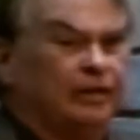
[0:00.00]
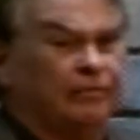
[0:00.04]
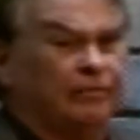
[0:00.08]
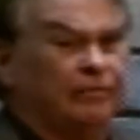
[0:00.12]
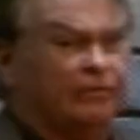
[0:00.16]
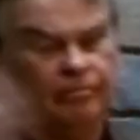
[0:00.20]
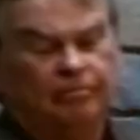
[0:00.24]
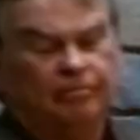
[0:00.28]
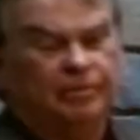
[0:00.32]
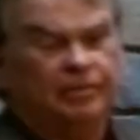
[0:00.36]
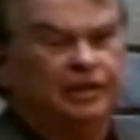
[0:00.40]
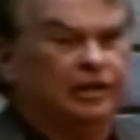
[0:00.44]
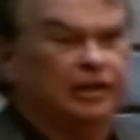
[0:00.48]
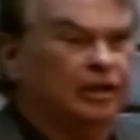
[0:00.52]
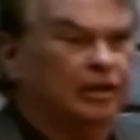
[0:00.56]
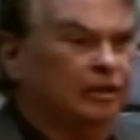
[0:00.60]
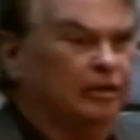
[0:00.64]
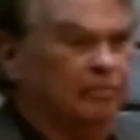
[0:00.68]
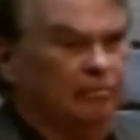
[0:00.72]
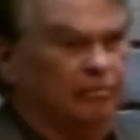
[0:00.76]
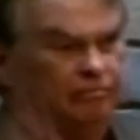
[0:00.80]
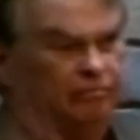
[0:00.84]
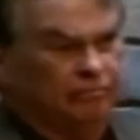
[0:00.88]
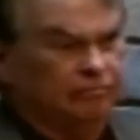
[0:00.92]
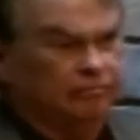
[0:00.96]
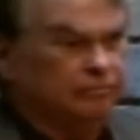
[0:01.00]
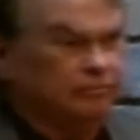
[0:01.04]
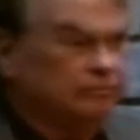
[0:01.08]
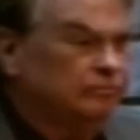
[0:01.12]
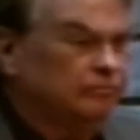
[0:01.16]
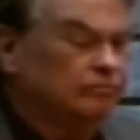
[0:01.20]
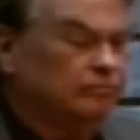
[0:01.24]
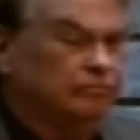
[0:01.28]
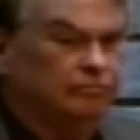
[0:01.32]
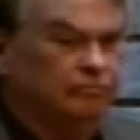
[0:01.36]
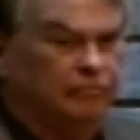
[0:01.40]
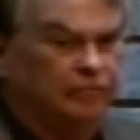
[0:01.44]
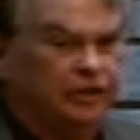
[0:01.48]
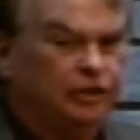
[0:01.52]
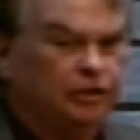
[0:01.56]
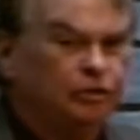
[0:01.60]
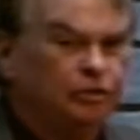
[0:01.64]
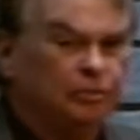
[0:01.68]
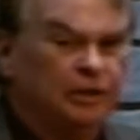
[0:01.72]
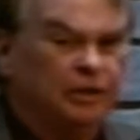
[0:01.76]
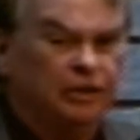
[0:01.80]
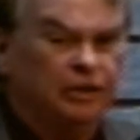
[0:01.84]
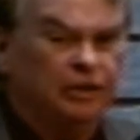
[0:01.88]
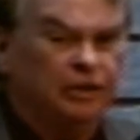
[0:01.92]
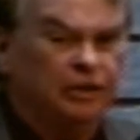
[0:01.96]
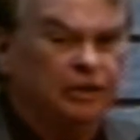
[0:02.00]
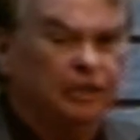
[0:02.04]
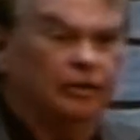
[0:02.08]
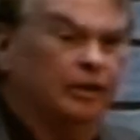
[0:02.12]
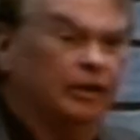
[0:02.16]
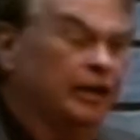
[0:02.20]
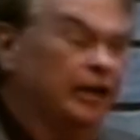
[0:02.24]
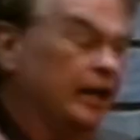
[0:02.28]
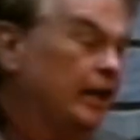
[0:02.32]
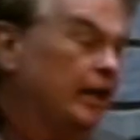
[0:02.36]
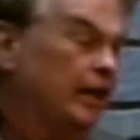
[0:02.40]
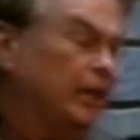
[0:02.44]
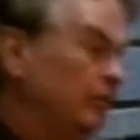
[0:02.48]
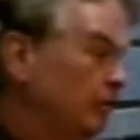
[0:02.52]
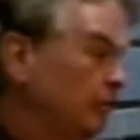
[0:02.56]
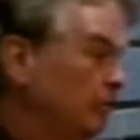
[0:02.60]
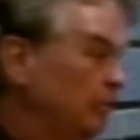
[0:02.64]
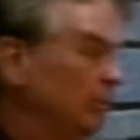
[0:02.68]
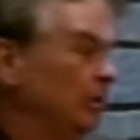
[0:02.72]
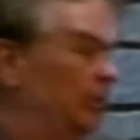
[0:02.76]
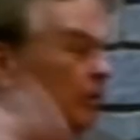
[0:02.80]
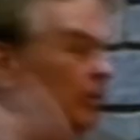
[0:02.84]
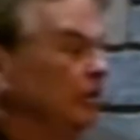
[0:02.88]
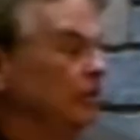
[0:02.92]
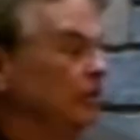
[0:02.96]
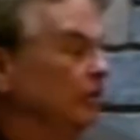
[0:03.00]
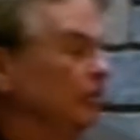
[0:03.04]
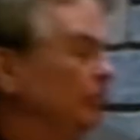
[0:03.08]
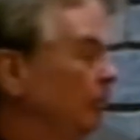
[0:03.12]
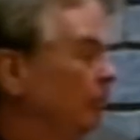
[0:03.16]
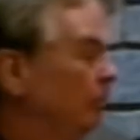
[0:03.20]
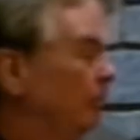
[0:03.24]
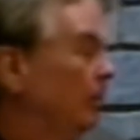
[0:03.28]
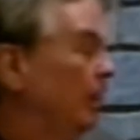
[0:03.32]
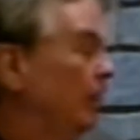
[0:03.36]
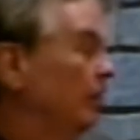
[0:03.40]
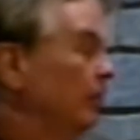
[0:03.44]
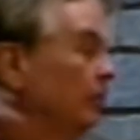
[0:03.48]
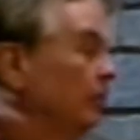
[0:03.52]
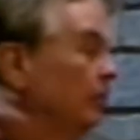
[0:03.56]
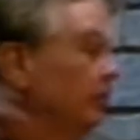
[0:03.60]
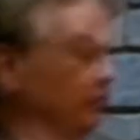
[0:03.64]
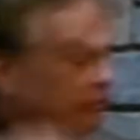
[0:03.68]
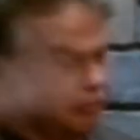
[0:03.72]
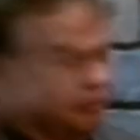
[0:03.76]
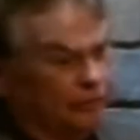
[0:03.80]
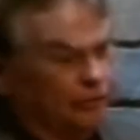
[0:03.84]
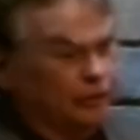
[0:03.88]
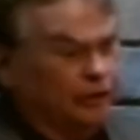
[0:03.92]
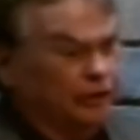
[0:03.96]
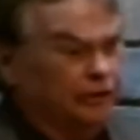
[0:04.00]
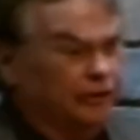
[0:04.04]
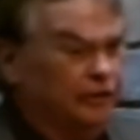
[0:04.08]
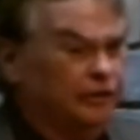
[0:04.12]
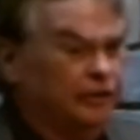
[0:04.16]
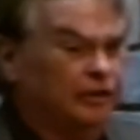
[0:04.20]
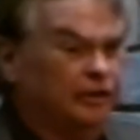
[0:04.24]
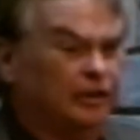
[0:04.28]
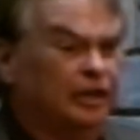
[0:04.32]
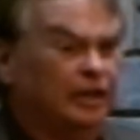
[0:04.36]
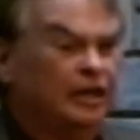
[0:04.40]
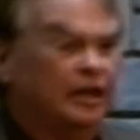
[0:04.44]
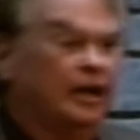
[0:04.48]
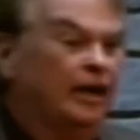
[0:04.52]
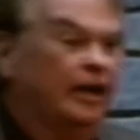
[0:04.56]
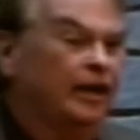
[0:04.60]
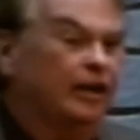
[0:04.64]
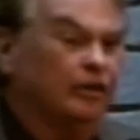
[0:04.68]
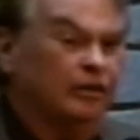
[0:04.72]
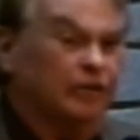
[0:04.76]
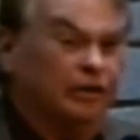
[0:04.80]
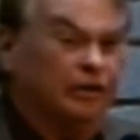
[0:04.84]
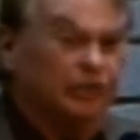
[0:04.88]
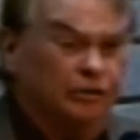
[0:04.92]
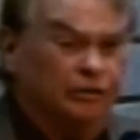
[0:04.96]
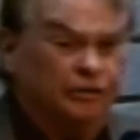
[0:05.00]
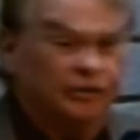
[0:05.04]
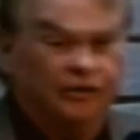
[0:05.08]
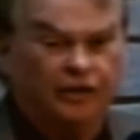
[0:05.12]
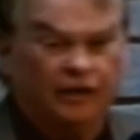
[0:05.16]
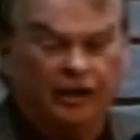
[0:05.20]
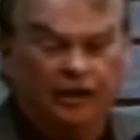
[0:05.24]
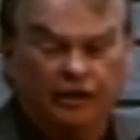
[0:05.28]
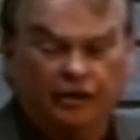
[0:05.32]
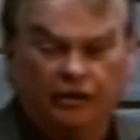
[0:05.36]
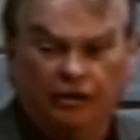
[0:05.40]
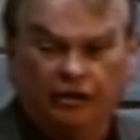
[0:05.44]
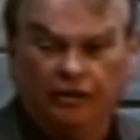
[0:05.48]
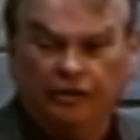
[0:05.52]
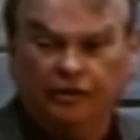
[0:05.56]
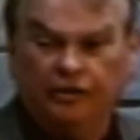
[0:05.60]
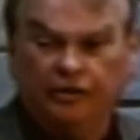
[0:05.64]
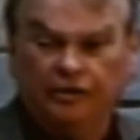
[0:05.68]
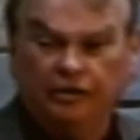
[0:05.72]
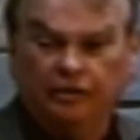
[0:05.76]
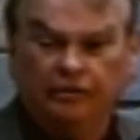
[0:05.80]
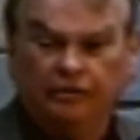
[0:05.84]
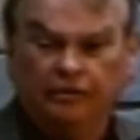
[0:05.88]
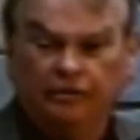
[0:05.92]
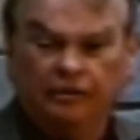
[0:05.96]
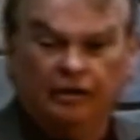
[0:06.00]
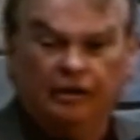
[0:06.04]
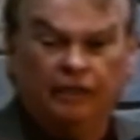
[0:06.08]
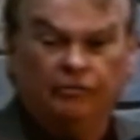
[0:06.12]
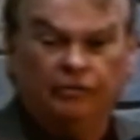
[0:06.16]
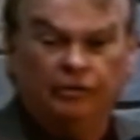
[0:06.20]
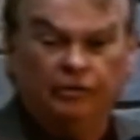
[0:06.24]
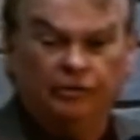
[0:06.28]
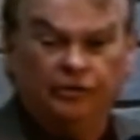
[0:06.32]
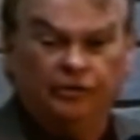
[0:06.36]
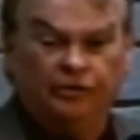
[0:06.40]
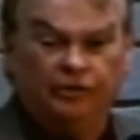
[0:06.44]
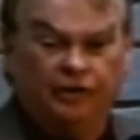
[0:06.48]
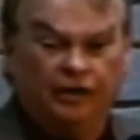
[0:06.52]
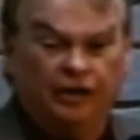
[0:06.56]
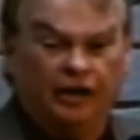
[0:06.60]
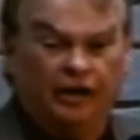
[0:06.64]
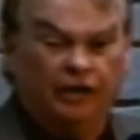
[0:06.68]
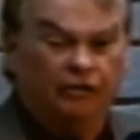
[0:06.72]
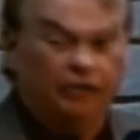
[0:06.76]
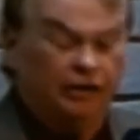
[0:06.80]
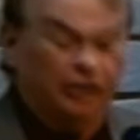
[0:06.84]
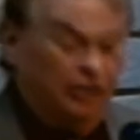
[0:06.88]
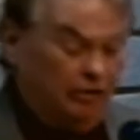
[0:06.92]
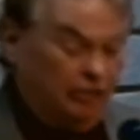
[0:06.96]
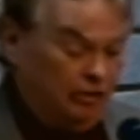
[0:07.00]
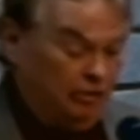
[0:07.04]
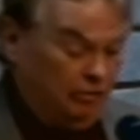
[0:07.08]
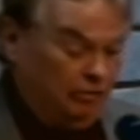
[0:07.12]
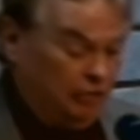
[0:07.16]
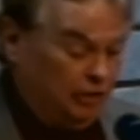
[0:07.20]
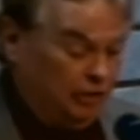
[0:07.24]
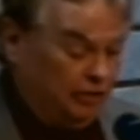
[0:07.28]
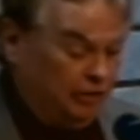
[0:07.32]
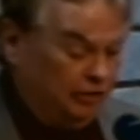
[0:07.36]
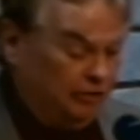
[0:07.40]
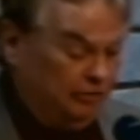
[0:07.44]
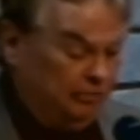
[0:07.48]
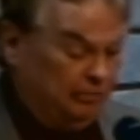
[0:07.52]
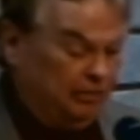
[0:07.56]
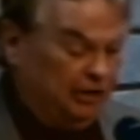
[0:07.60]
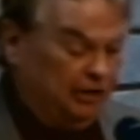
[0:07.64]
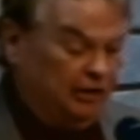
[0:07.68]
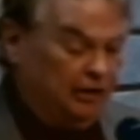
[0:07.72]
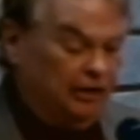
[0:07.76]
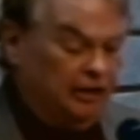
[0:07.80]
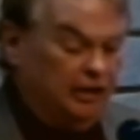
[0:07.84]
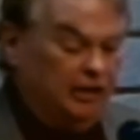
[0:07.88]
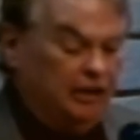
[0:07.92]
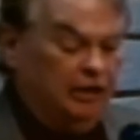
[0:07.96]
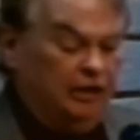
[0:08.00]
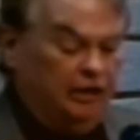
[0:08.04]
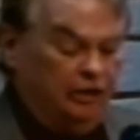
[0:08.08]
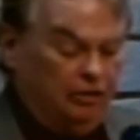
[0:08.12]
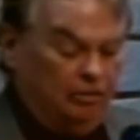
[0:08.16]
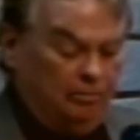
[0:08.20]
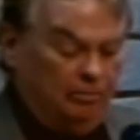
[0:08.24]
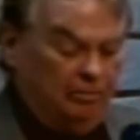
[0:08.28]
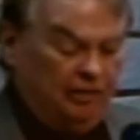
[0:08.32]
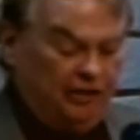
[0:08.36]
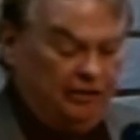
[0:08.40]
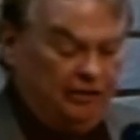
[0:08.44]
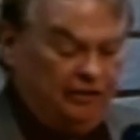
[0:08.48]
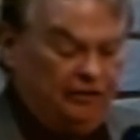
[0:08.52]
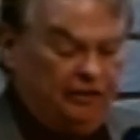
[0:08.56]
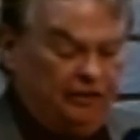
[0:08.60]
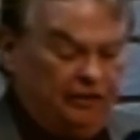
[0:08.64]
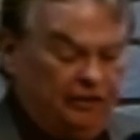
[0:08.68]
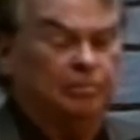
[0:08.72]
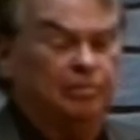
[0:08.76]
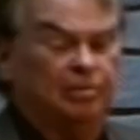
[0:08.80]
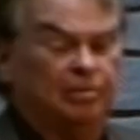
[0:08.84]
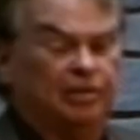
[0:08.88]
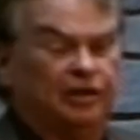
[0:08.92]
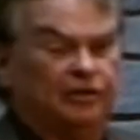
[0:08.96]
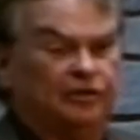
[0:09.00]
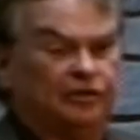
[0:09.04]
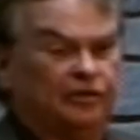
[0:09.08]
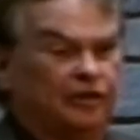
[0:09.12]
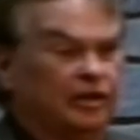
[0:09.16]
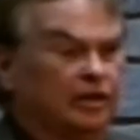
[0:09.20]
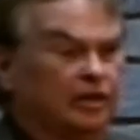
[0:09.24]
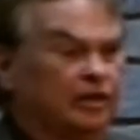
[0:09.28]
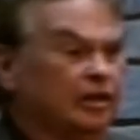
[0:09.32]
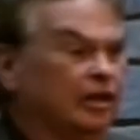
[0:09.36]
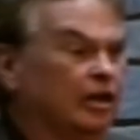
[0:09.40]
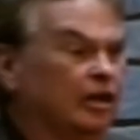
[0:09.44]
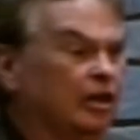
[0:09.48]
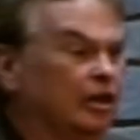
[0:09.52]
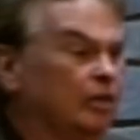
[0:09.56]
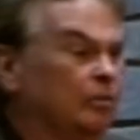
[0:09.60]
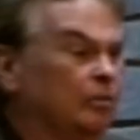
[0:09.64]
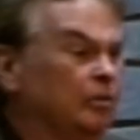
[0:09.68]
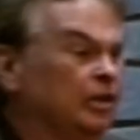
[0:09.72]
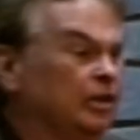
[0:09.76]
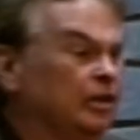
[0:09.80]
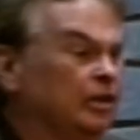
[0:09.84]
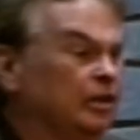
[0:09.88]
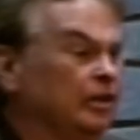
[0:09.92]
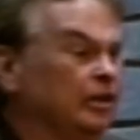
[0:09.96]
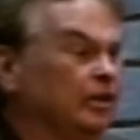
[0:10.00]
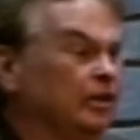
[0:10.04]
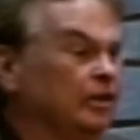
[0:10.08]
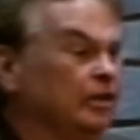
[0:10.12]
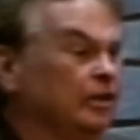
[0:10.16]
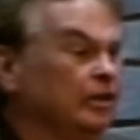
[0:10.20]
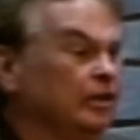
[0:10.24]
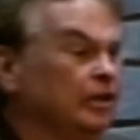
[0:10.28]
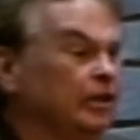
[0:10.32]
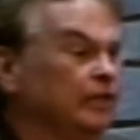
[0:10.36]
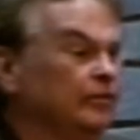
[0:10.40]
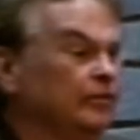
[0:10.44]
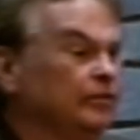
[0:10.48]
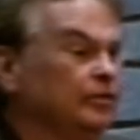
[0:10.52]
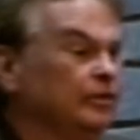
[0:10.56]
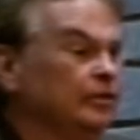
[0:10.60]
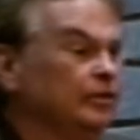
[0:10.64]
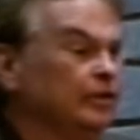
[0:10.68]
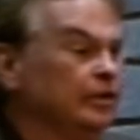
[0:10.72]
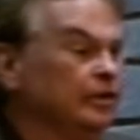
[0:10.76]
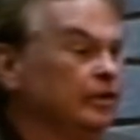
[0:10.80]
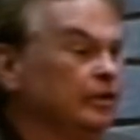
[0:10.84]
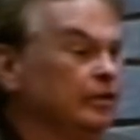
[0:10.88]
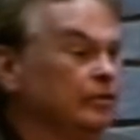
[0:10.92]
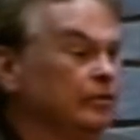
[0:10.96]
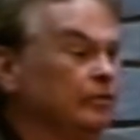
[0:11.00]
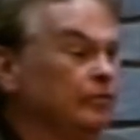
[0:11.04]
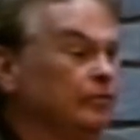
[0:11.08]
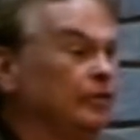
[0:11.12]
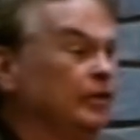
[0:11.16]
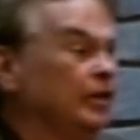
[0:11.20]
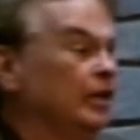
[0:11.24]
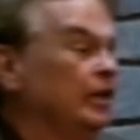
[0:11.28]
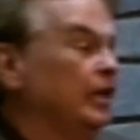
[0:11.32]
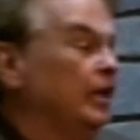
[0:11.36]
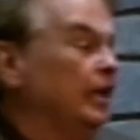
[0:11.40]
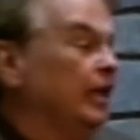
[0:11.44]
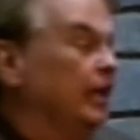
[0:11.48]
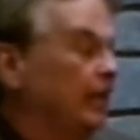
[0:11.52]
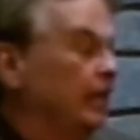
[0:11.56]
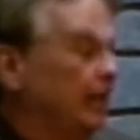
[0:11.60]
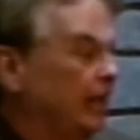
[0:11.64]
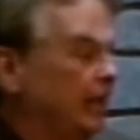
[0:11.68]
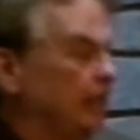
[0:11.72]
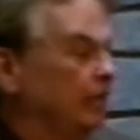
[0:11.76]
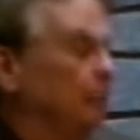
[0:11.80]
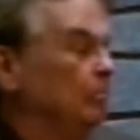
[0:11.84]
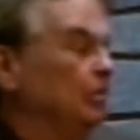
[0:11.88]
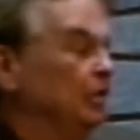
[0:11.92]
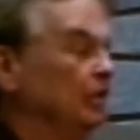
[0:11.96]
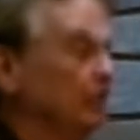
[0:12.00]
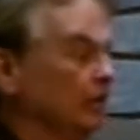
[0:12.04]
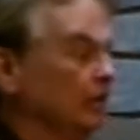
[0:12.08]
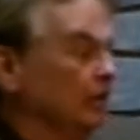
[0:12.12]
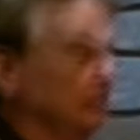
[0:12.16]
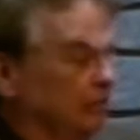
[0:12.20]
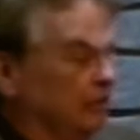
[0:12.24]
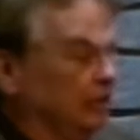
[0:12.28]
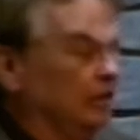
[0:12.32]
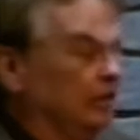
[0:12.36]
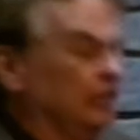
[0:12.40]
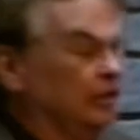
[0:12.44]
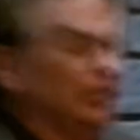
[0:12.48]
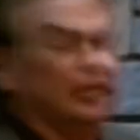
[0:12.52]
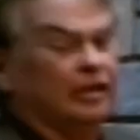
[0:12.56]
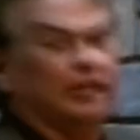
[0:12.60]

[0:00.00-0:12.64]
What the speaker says: become human or non-human and so on and so forth, and I don't understand all the levels and how that all works, but basically based on karma and the life you live and have been living,